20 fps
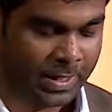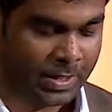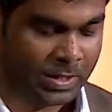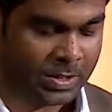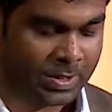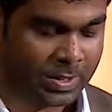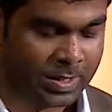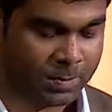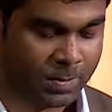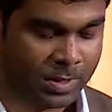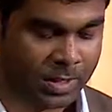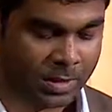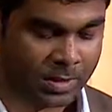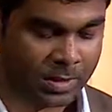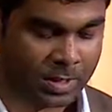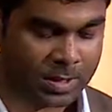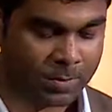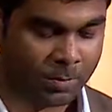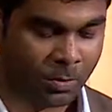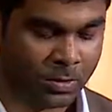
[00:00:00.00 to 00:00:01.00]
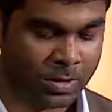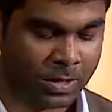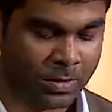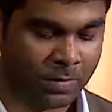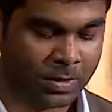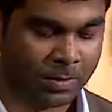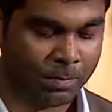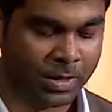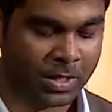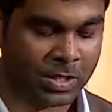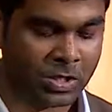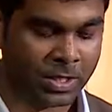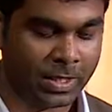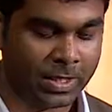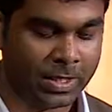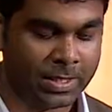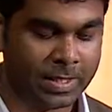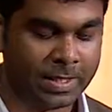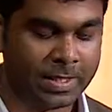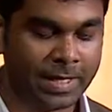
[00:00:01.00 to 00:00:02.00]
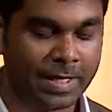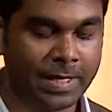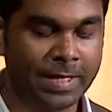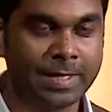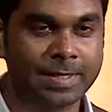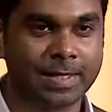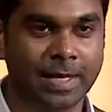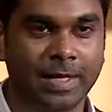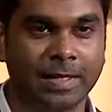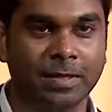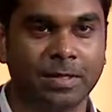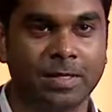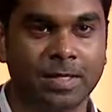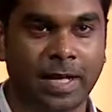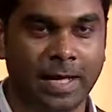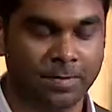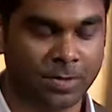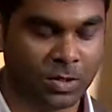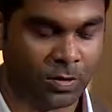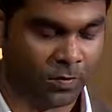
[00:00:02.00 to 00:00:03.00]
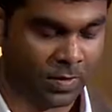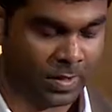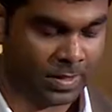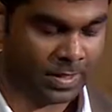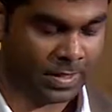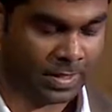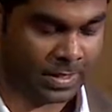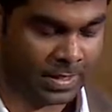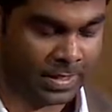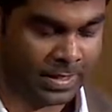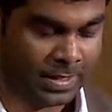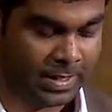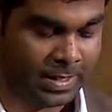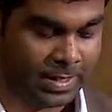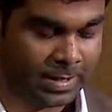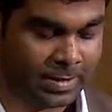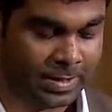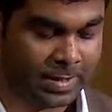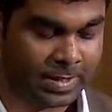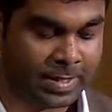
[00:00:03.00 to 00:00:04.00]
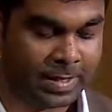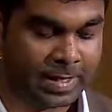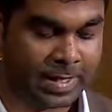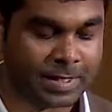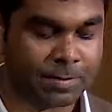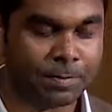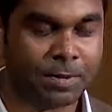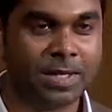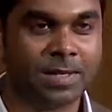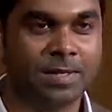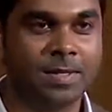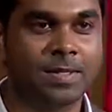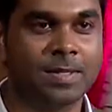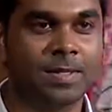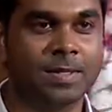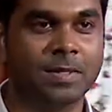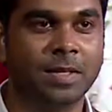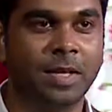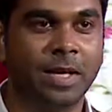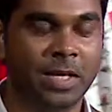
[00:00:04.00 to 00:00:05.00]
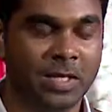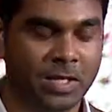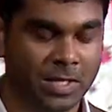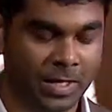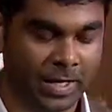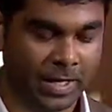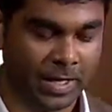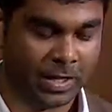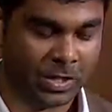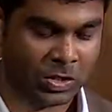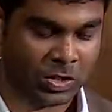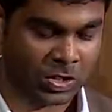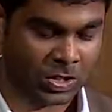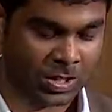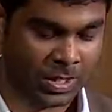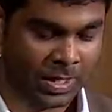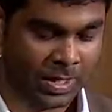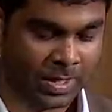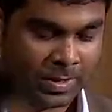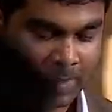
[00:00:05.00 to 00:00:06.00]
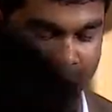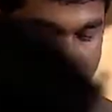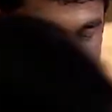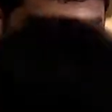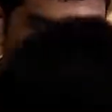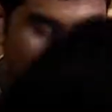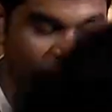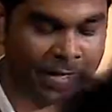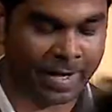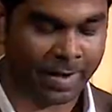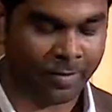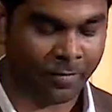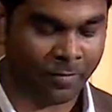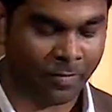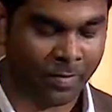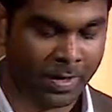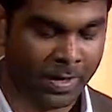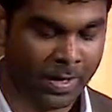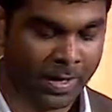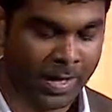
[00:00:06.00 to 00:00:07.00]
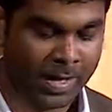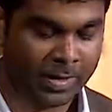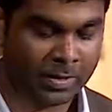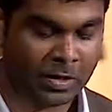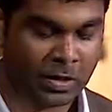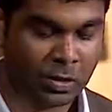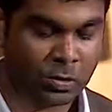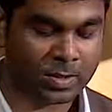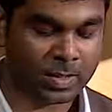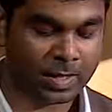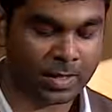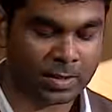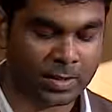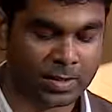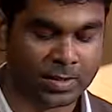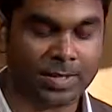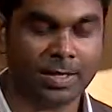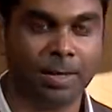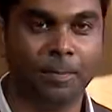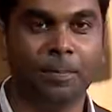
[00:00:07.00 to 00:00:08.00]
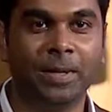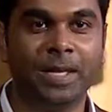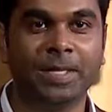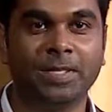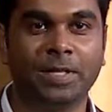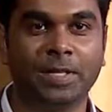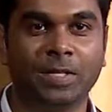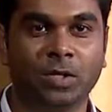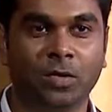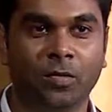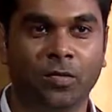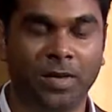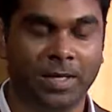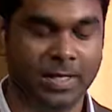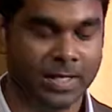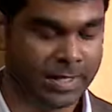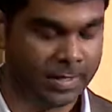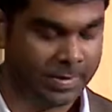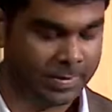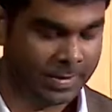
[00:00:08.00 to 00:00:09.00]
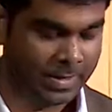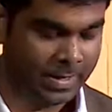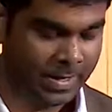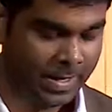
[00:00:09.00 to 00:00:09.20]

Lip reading: She's been a correspondent with major Indian dailies like the Times of India, the Indian Express, the Asian Age, the Telegraph, and the news agency Press Trust of India.